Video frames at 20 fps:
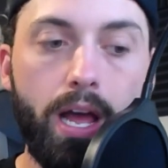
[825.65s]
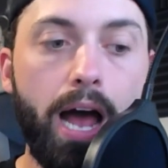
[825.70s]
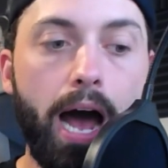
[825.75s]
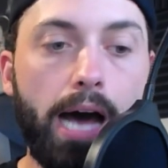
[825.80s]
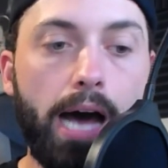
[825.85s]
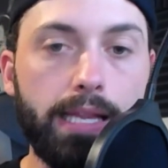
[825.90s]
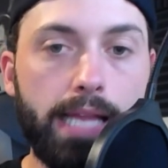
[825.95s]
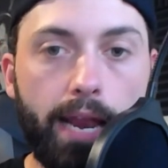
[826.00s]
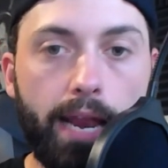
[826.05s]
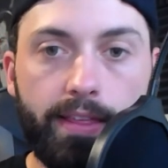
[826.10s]

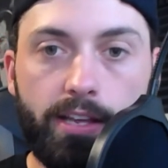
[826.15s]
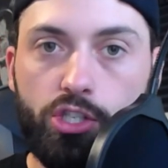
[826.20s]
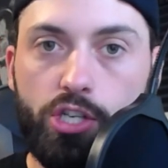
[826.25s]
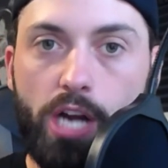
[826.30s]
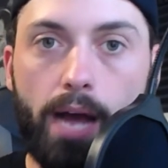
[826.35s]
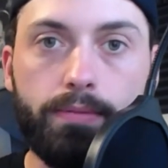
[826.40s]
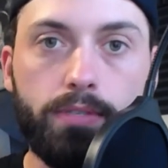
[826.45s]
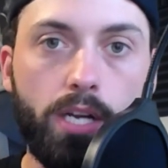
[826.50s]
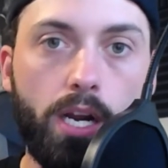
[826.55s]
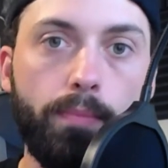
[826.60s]
A lot of these
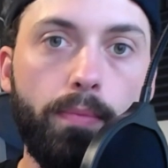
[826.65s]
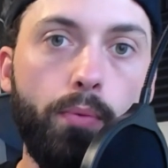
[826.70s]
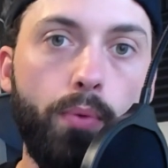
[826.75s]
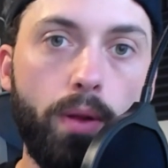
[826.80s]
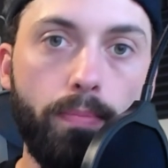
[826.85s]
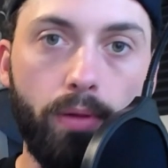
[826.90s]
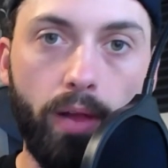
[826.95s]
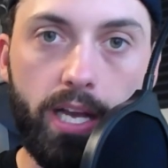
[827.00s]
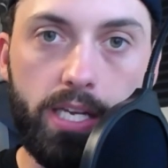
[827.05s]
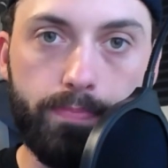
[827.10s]
jobs are going to be
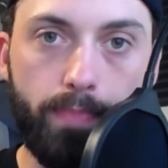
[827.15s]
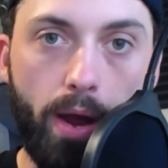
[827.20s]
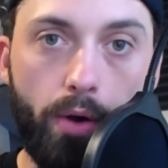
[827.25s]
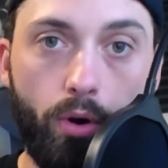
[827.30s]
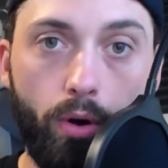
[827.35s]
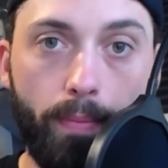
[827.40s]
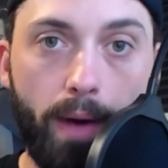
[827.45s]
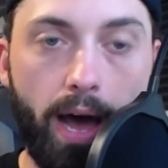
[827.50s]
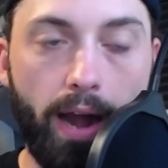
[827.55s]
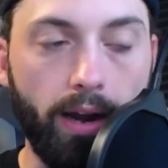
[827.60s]
replaced by
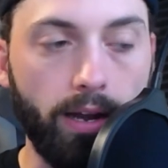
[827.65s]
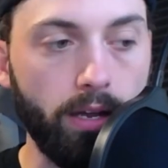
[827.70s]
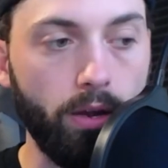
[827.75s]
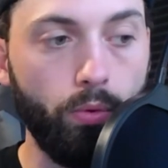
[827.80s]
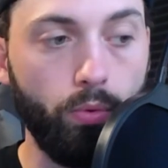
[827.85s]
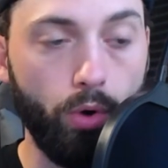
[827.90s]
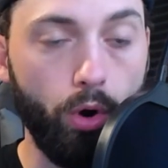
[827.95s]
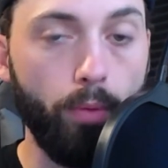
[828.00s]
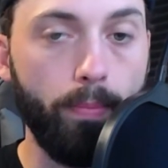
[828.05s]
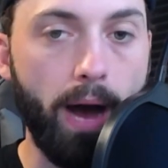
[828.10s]

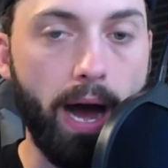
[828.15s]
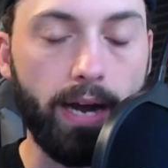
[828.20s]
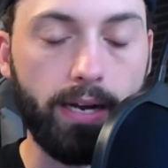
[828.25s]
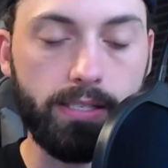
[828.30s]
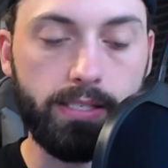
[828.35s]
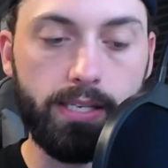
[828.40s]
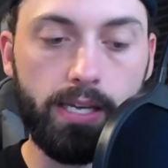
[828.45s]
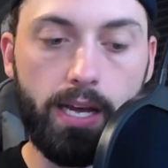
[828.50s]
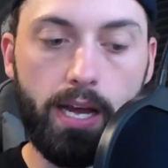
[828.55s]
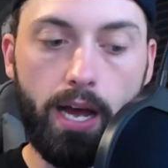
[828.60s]

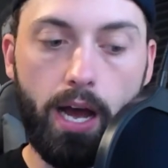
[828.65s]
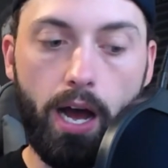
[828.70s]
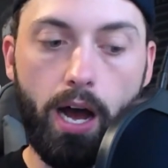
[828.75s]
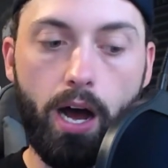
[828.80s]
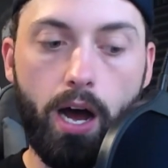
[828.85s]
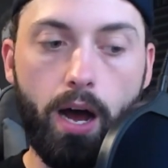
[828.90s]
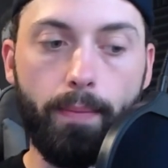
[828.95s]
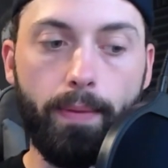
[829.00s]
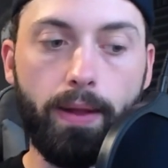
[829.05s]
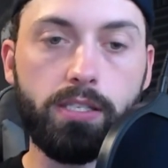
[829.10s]
robots.
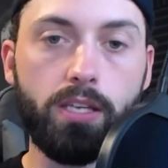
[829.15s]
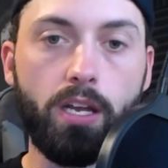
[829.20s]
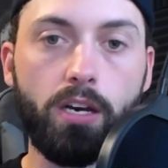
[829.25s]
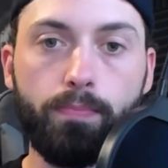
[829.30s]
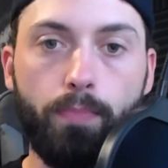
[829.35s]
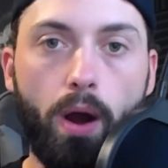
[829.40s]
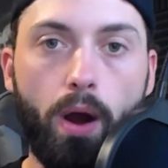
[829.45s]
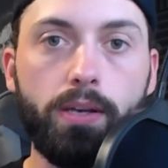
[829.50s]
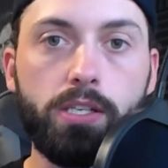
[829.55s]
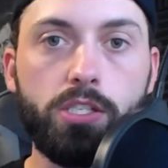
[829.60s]
It's going to
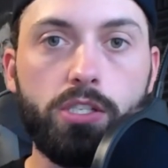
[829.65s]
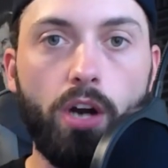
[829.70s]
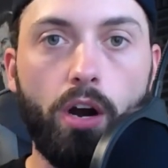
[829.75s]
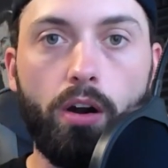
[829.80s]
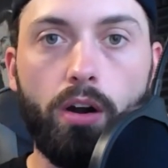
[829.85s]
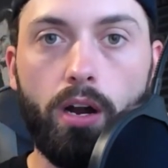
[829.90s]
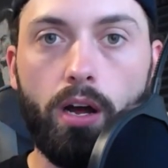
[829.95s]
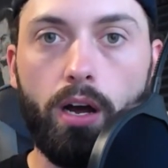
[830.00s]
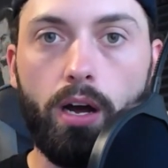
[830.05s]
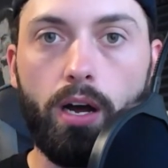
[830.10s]
probably
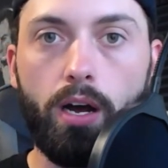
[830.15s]
start.